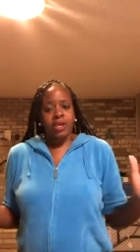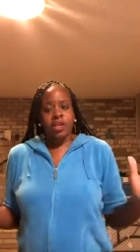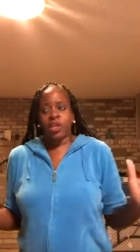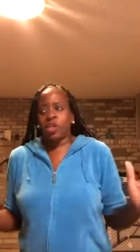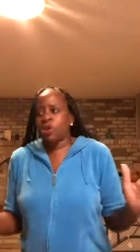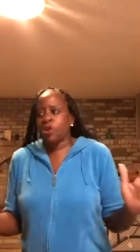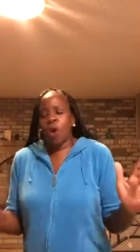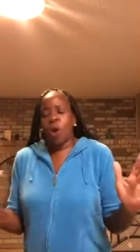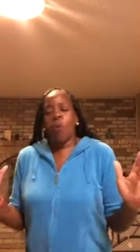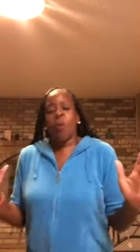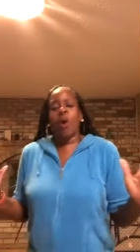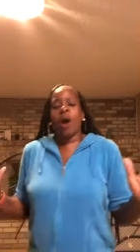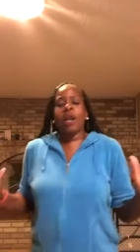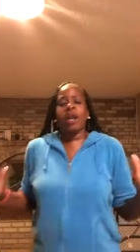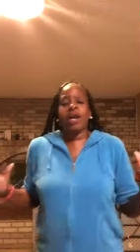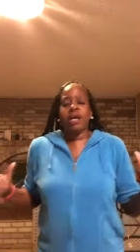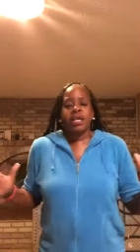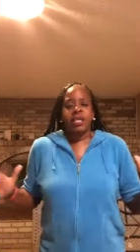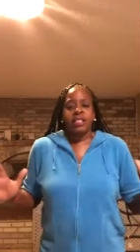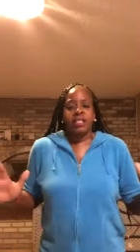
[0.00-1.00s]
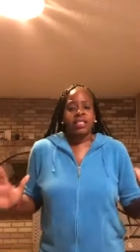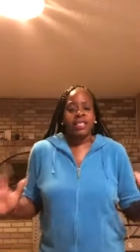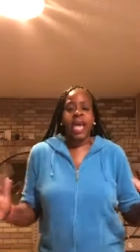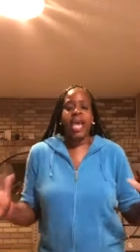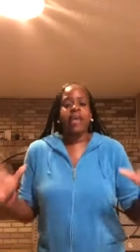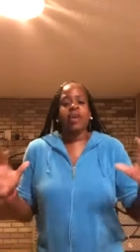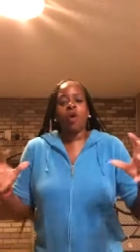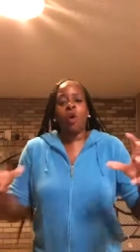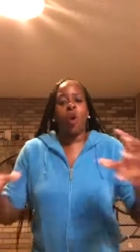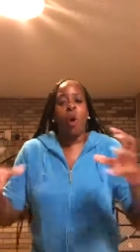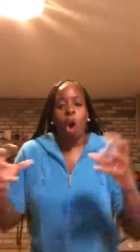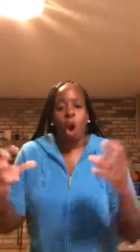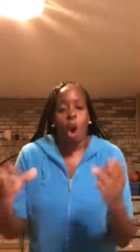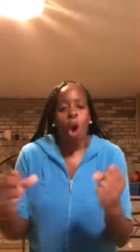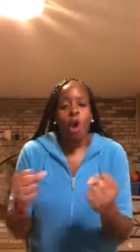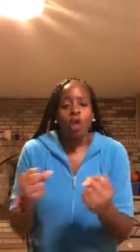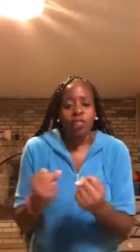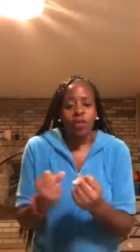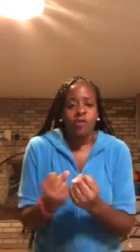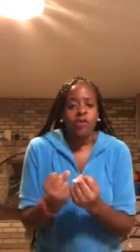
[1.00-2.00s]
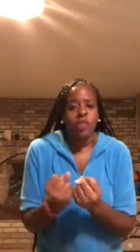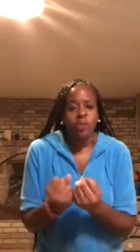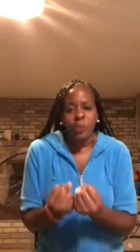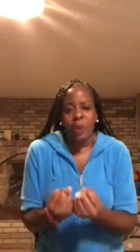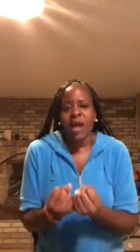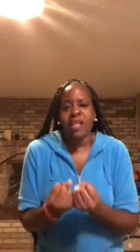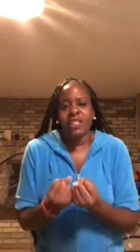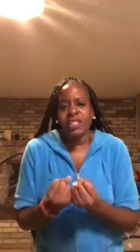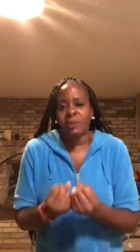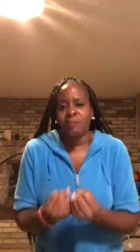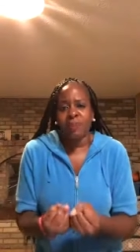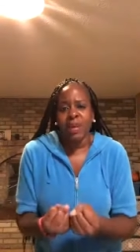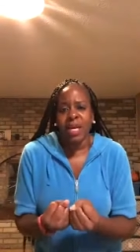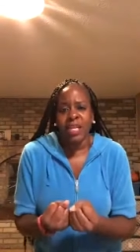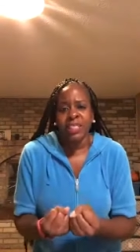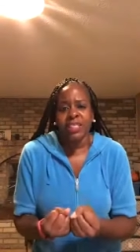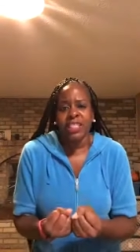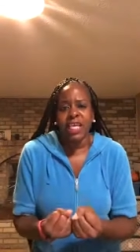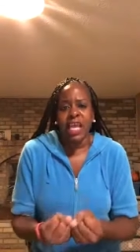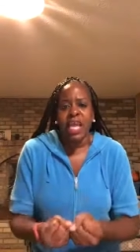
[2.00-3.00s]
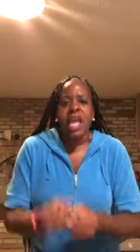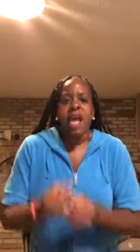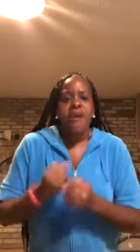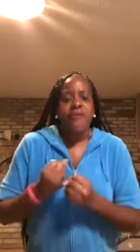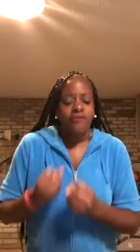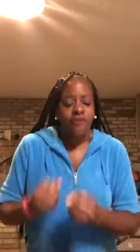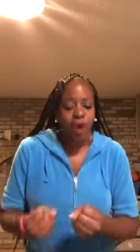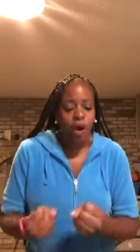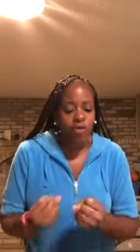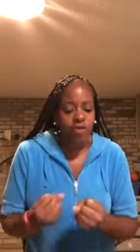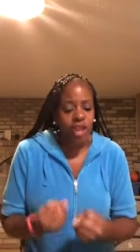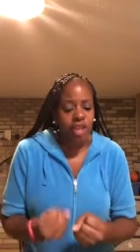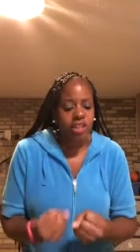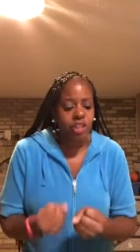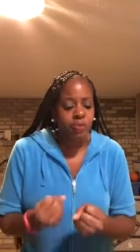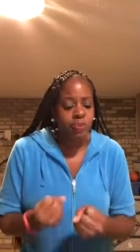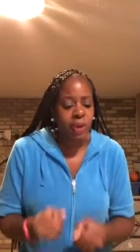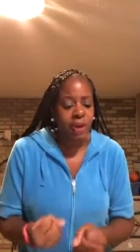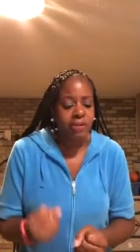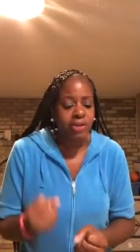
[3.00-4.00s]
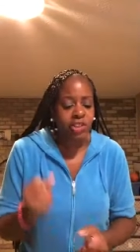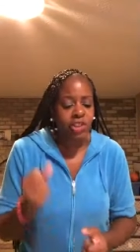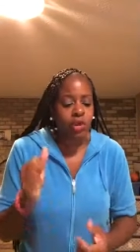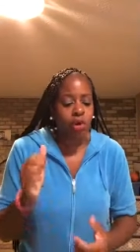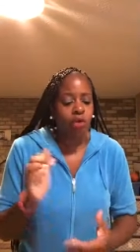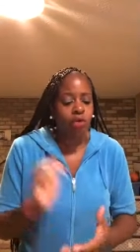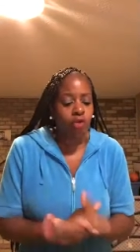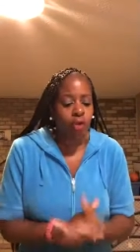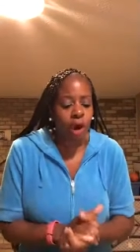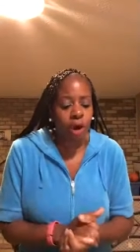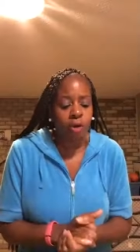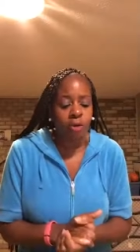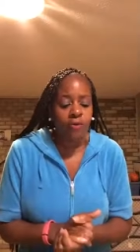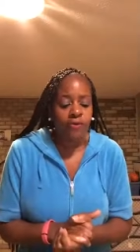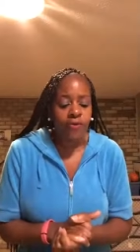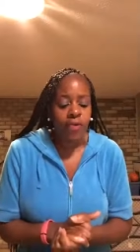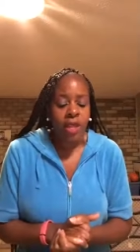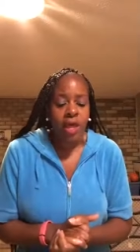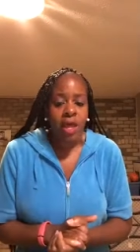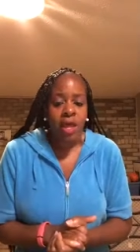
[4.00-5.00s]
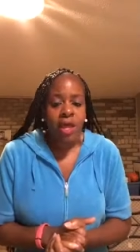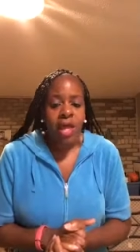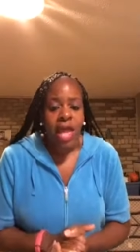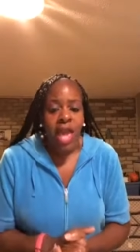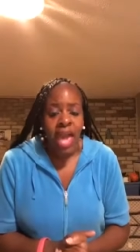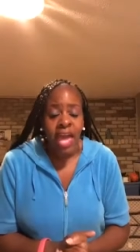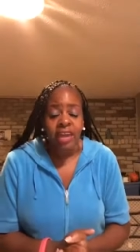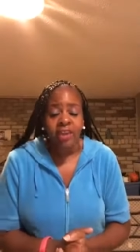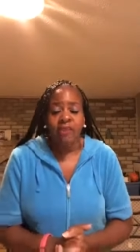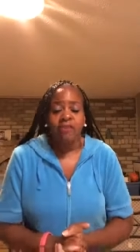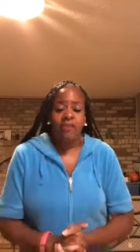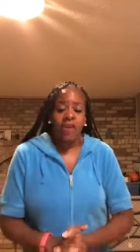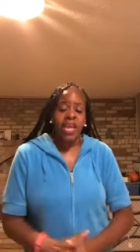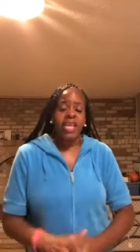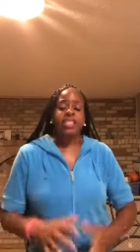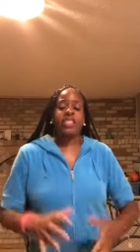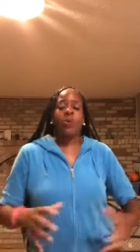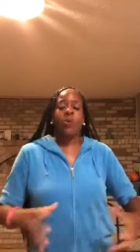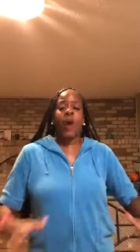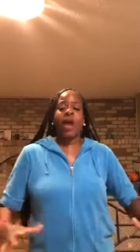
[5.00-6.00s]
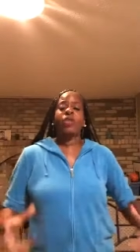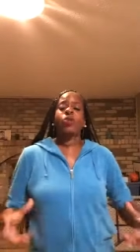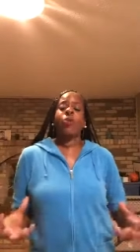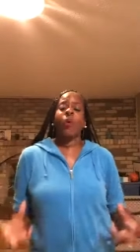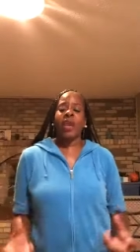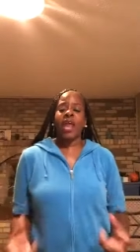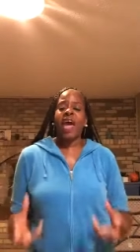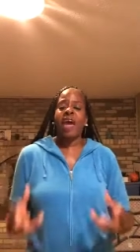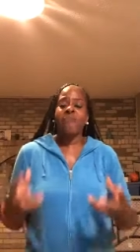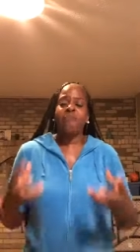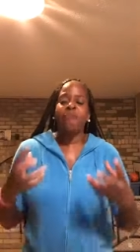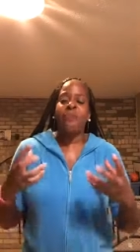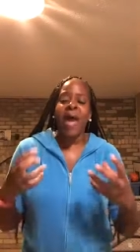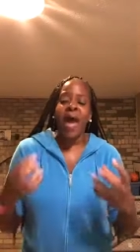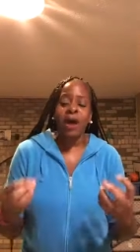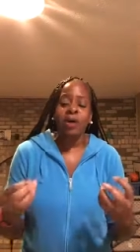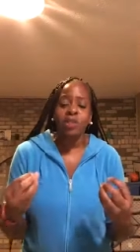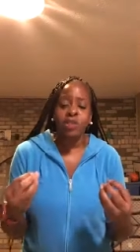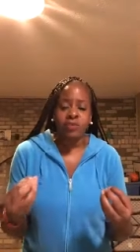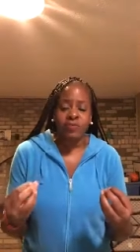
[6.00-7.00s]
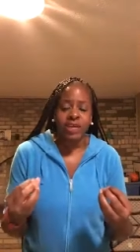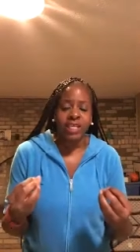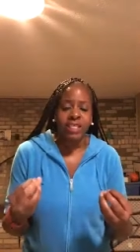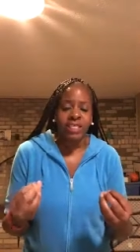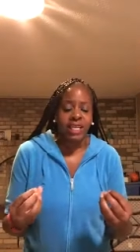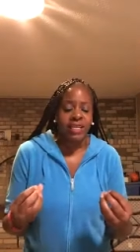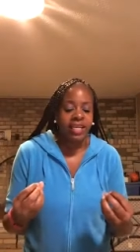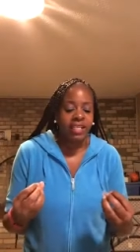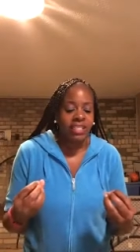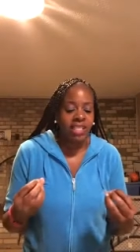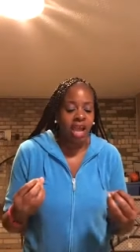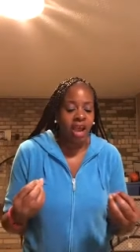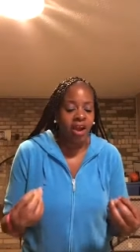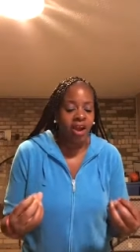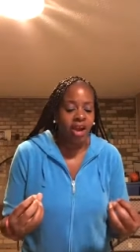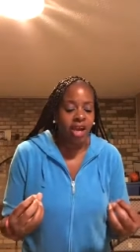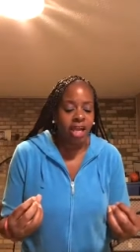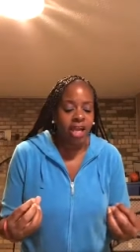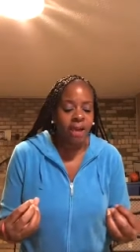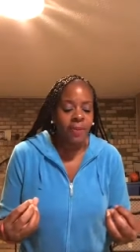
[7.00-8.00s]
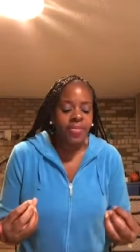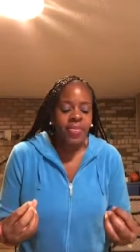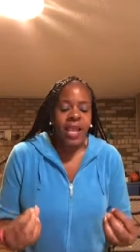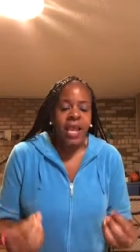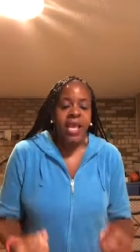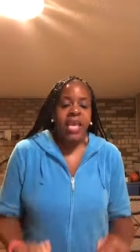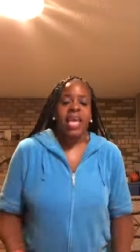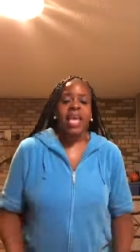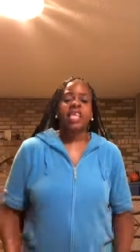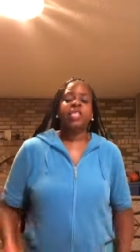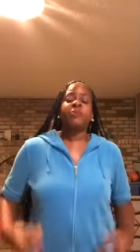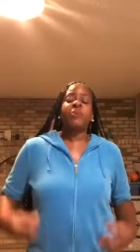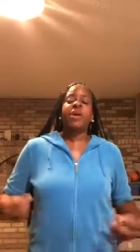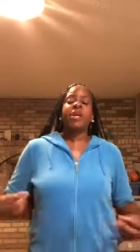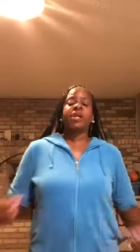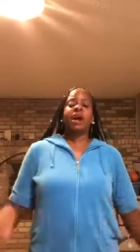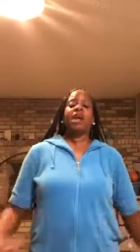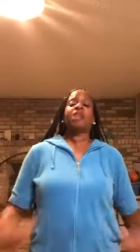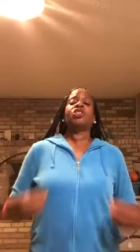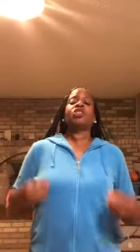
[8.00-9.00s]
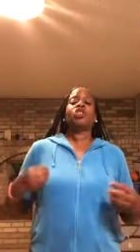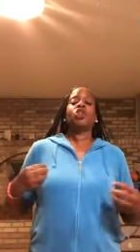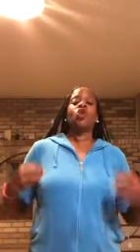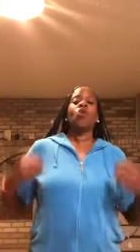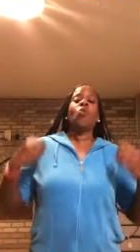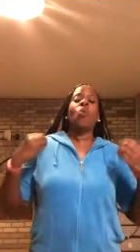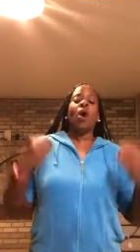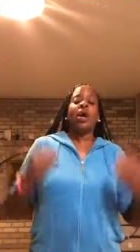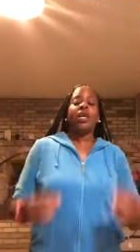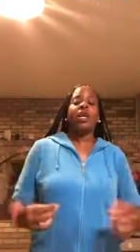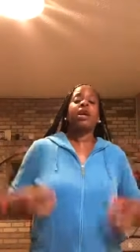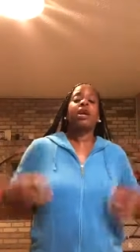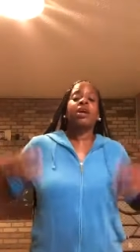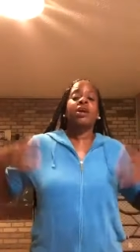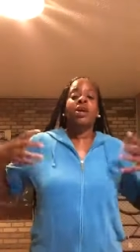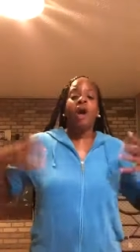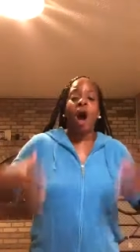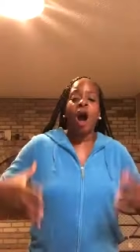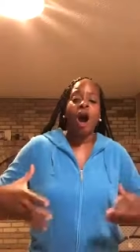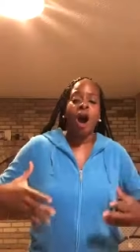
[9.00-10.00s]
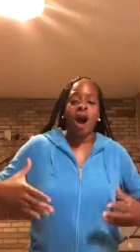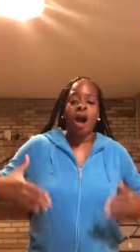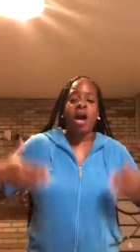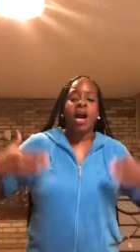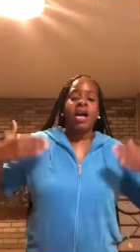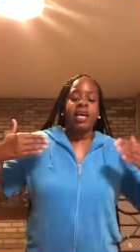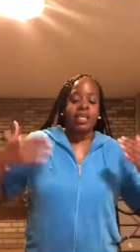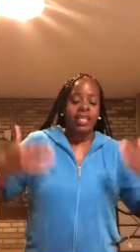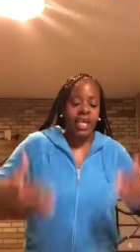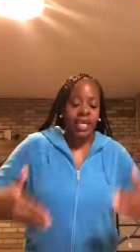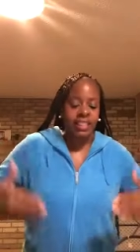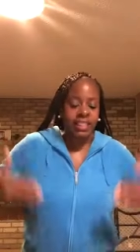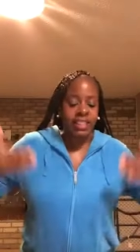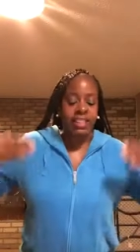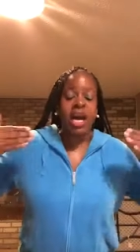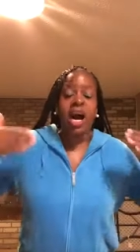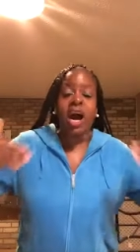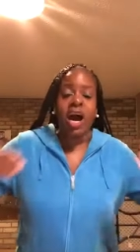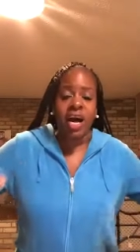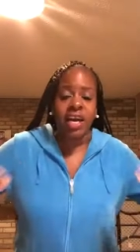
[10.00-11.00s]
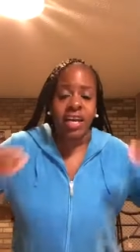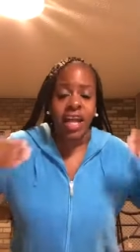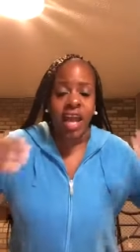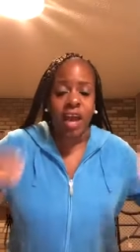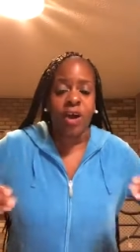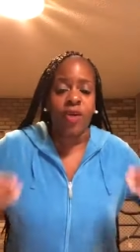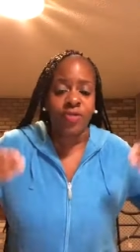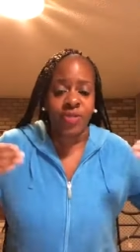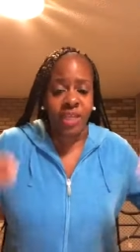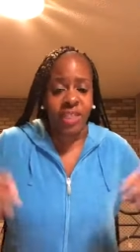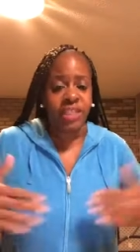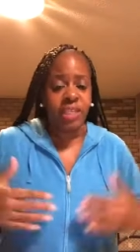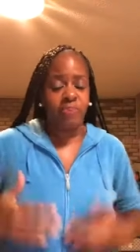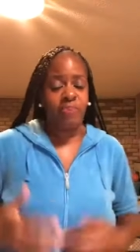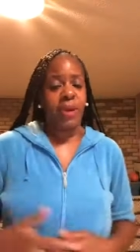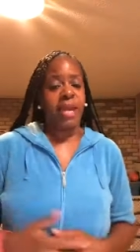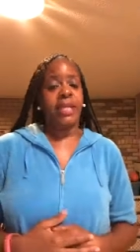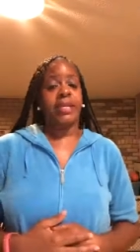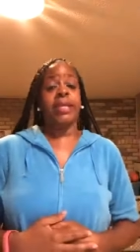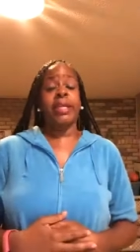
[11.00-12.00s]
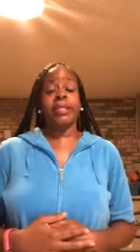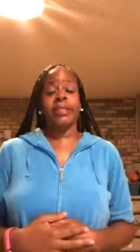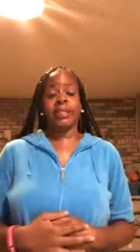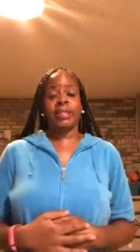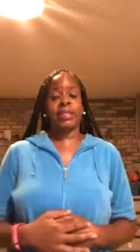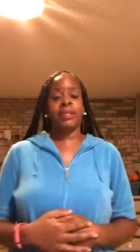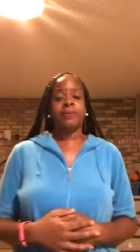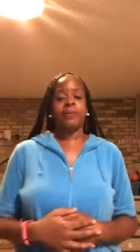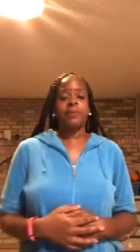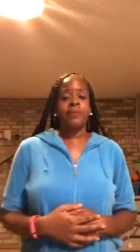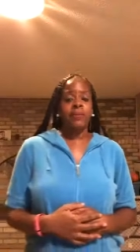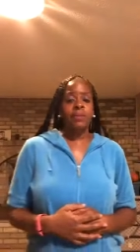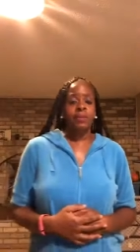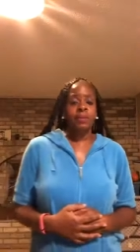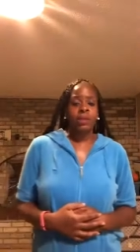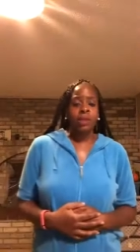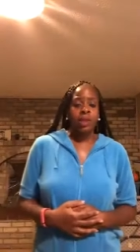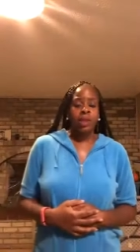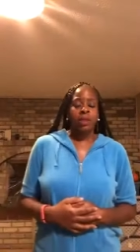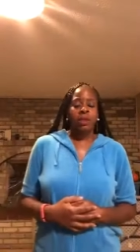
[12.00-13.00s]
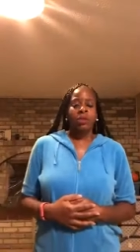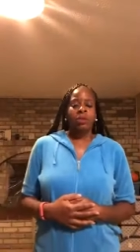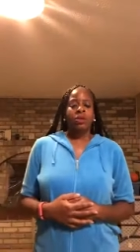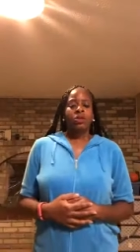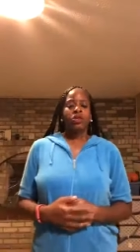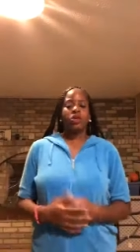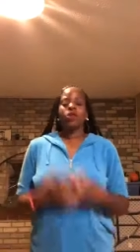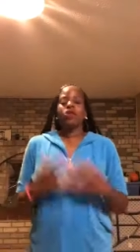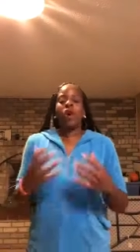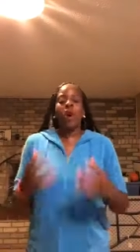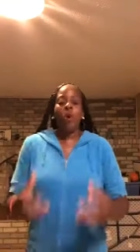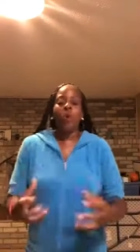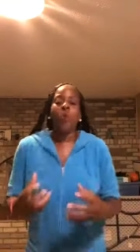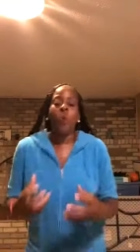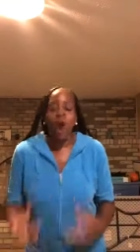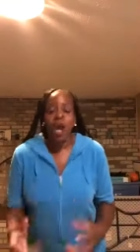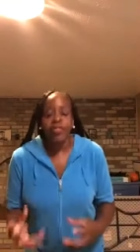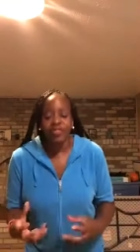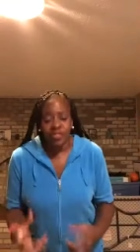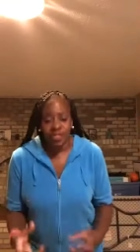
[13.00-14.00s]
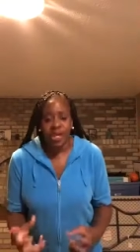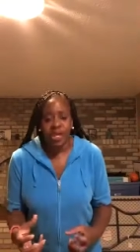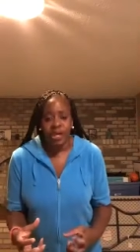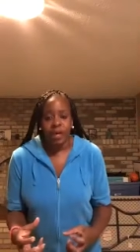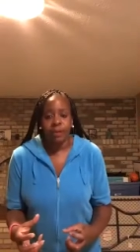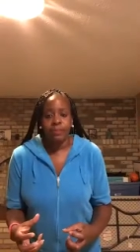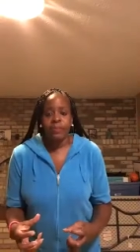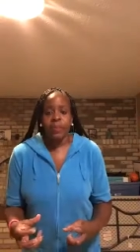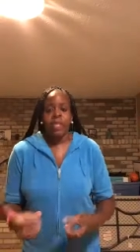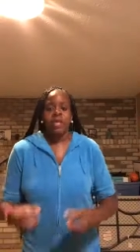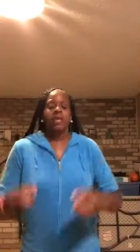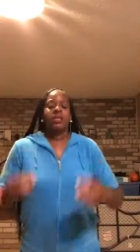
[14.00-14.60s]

You don't want to take on all the responsibility for their spiritual growth. And the reason why you want to have boundaries in this area is because you want to guard against the unhealthy dependence. You don't want them